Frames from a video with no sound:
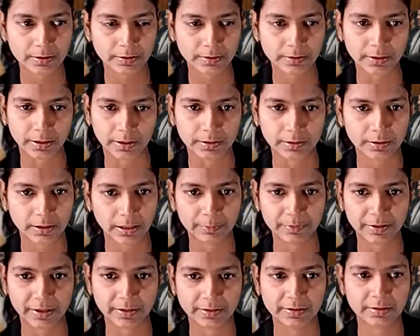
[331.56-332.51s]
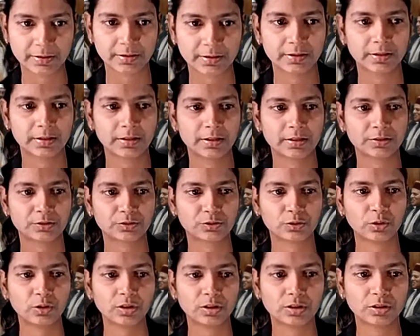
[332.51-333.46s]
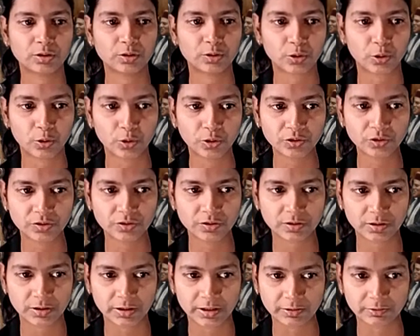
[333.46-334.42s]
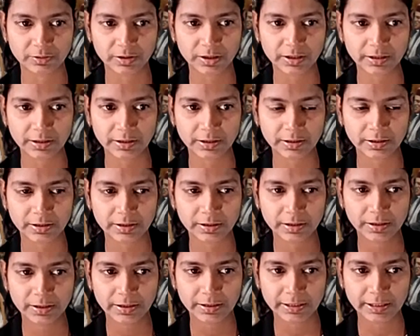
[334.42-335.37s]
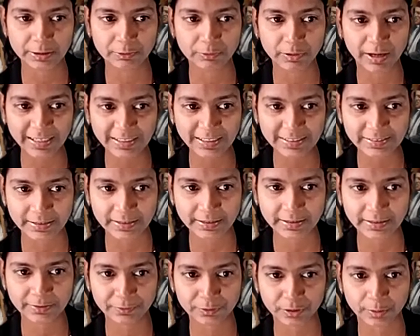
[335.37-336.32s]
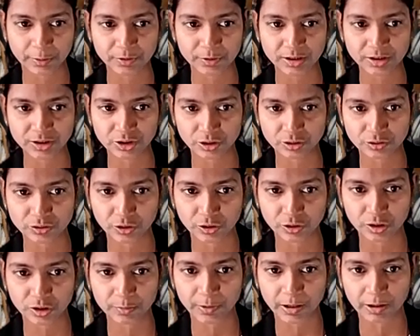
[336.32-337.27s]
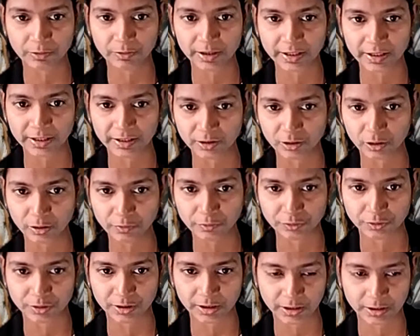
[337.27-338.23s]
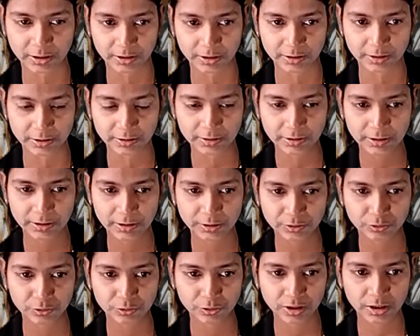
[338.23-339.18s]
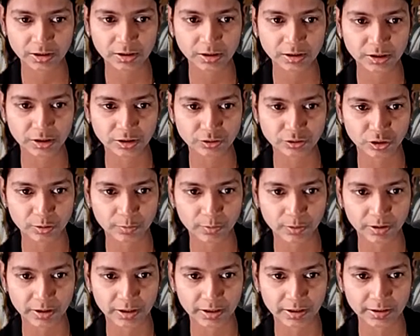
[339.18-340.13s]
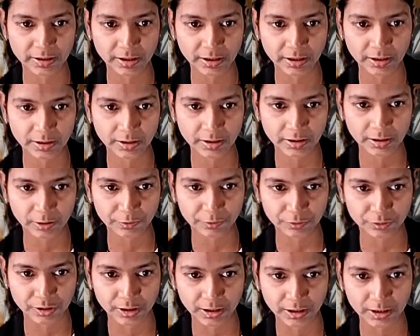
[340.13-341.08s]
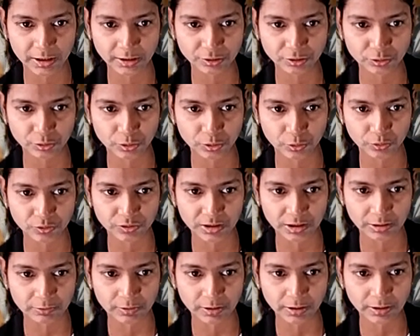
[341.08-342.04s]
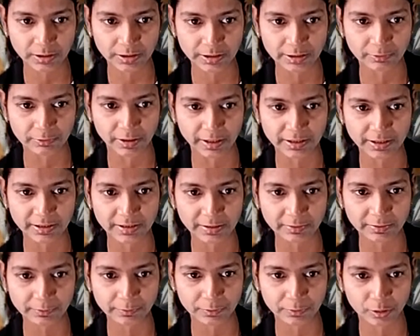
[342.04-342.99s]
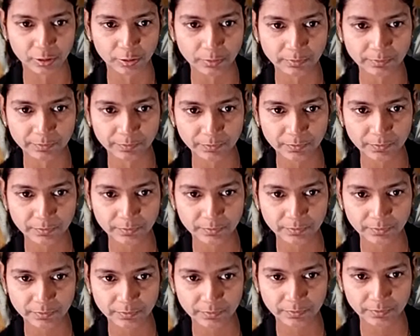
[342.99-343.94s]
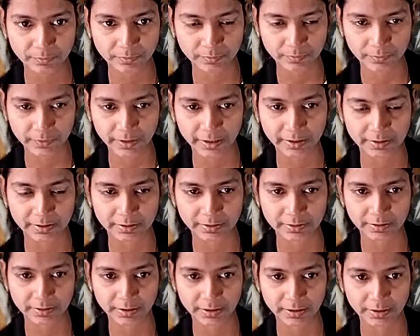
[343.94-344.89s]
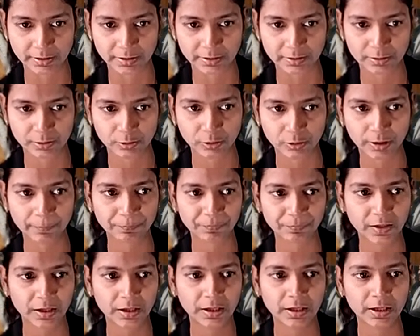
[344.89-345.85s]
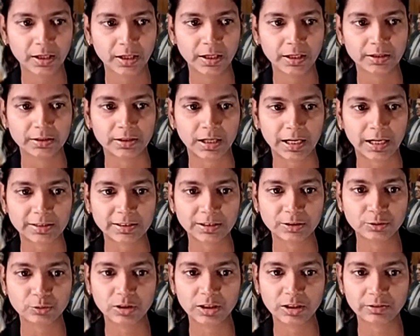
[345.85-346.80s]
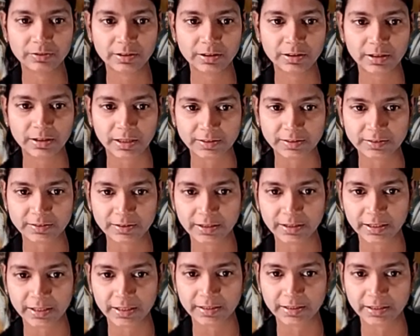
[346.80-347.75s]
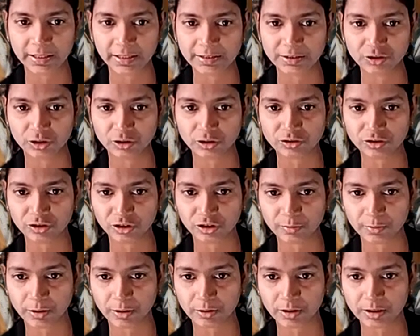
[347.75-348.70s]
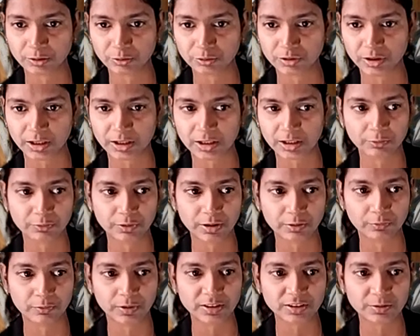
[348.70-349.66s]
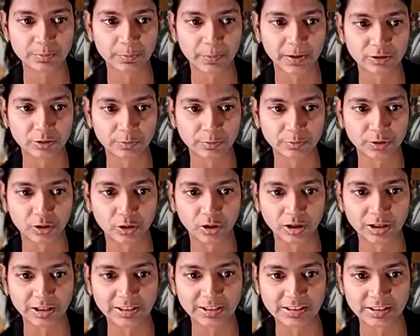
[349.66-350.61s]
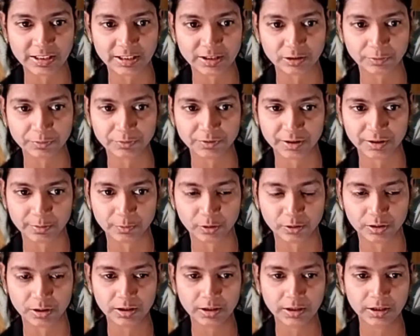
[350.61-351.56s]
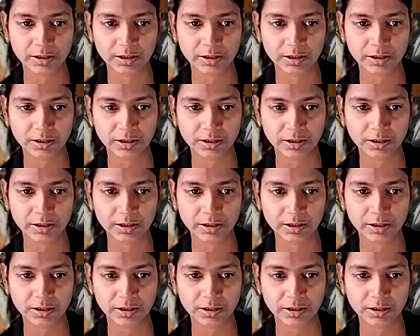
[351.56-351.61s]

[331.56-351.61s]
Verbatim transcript: yeah, I'm right. So Tons river divides it from the Jaunsar Bawar area of Uttarakhand. So here the Jaunsar Bawar area, Uttarakhand, so Tons river divide them from that here. Okay. The Hattis who live in Trans Giri area and Jaunsar Bawar in Uttarakhand were once part of the royal estate of Sirmaur.